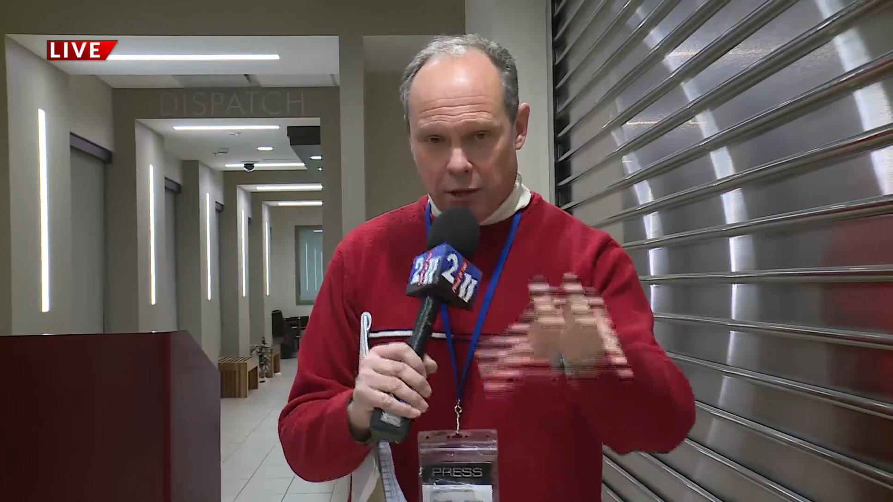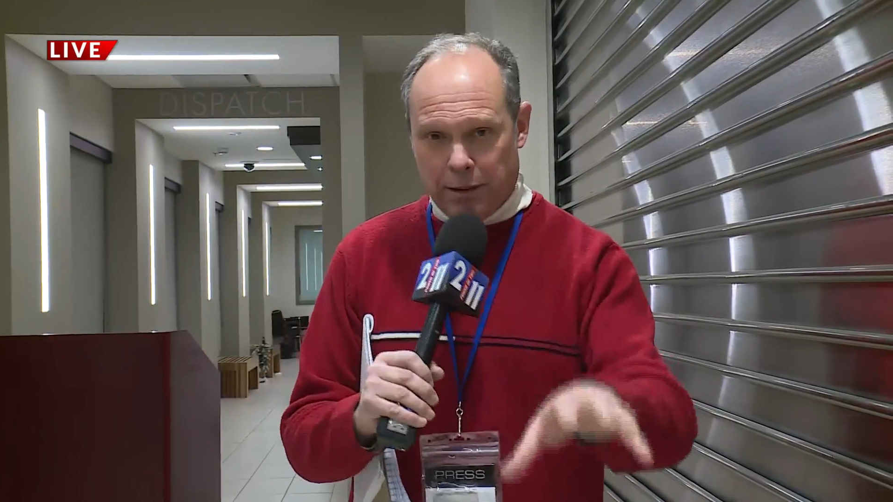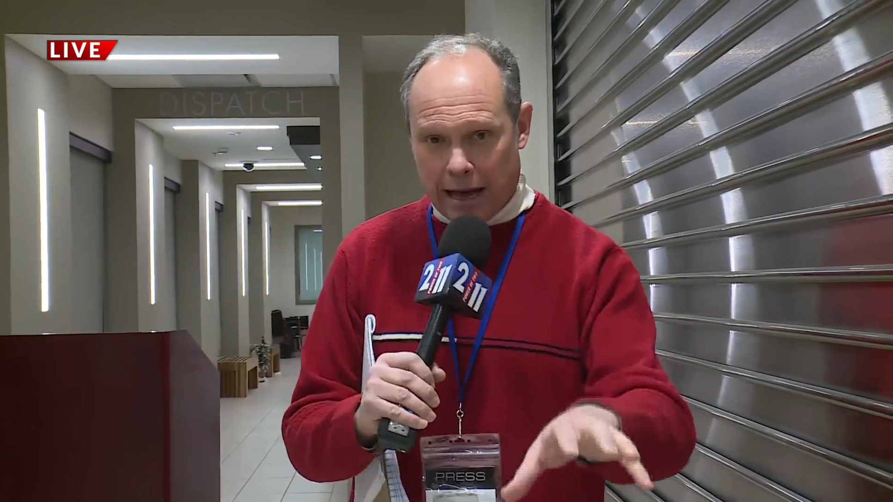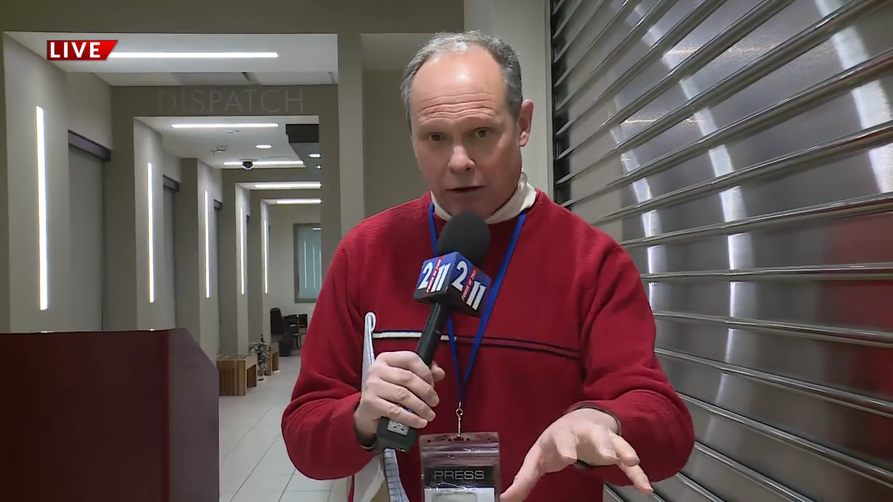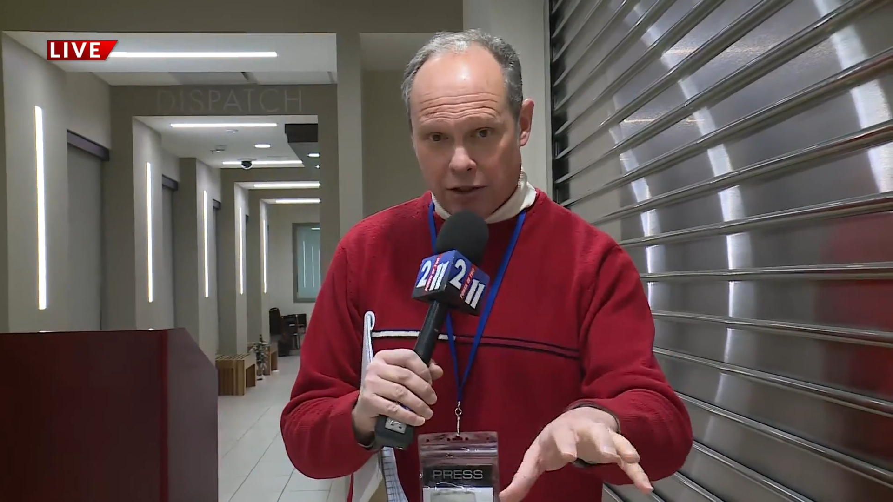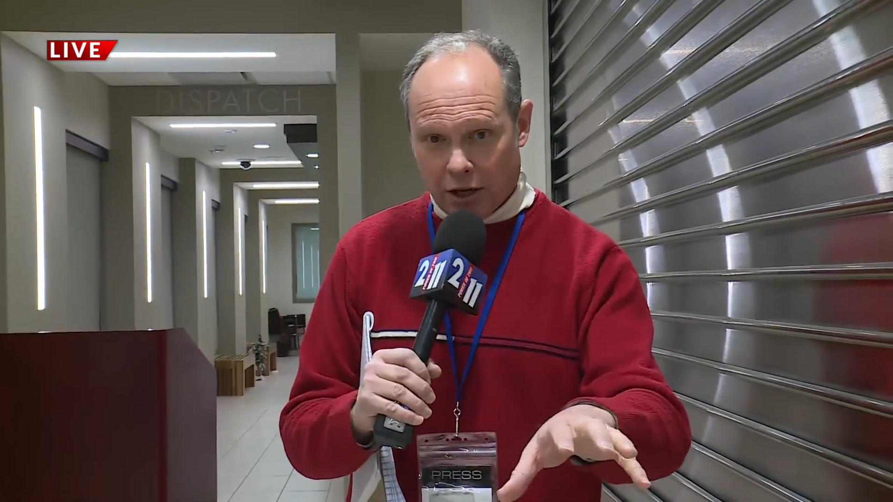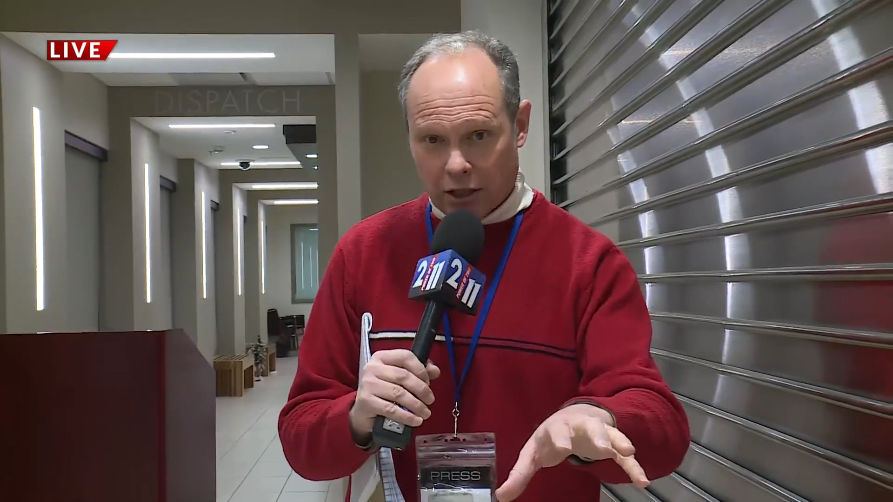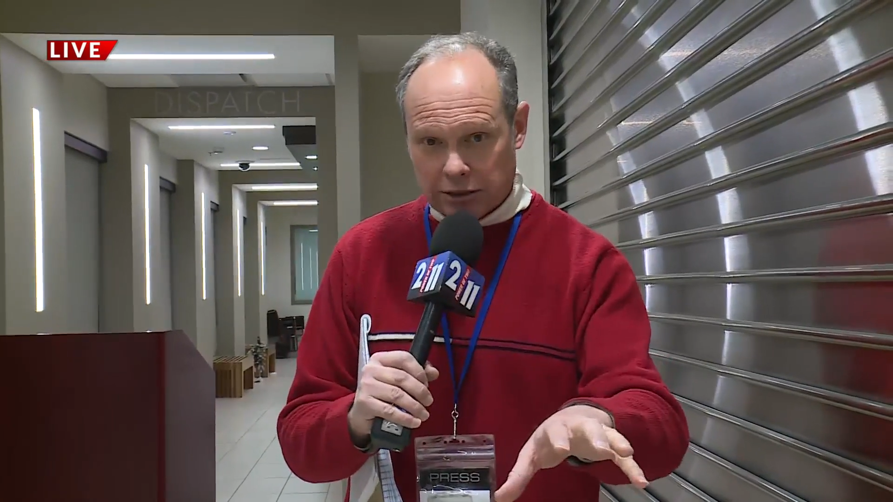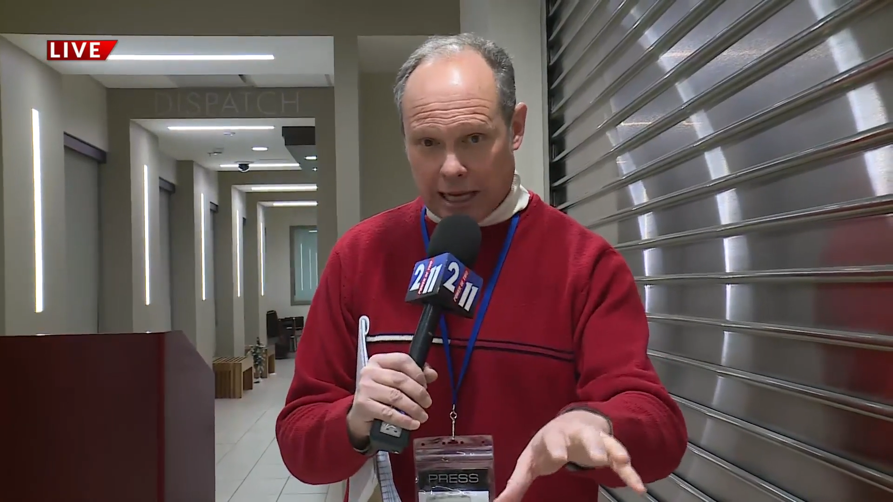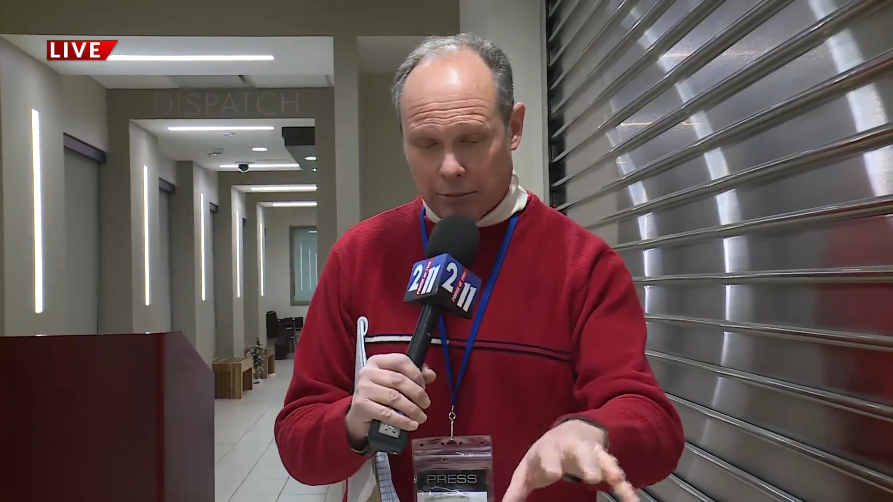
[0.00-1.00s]
The power there
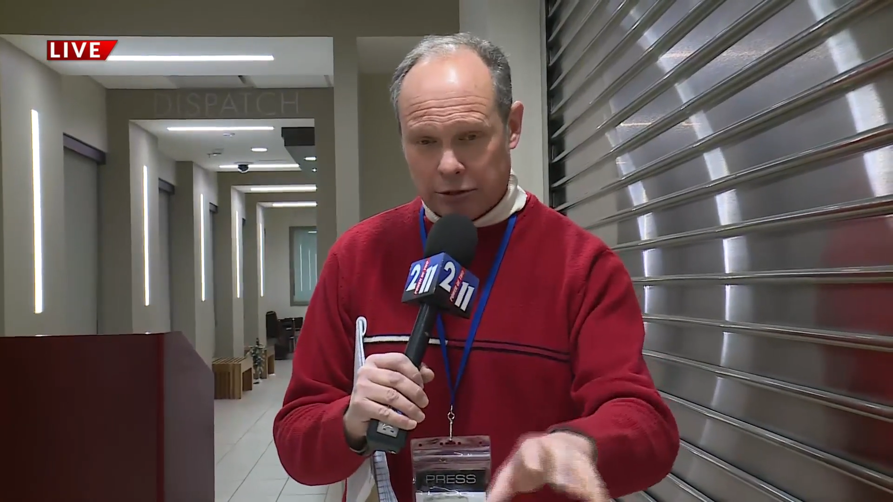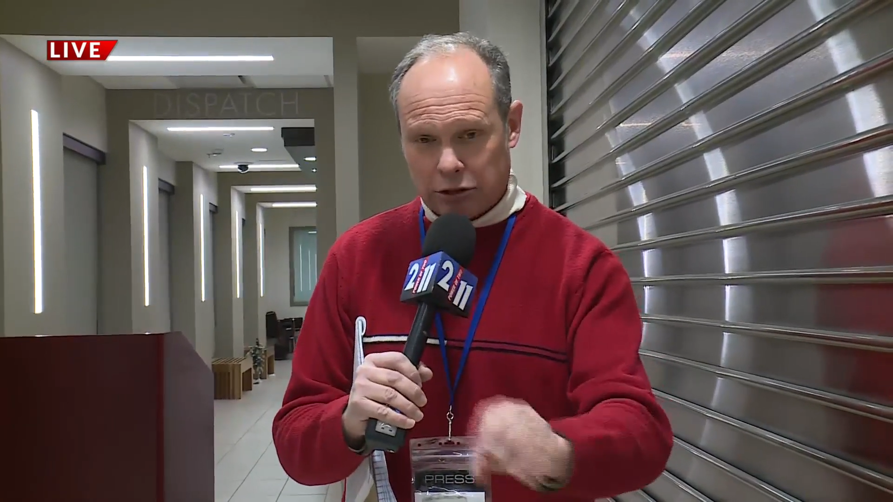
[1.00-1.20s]
has now been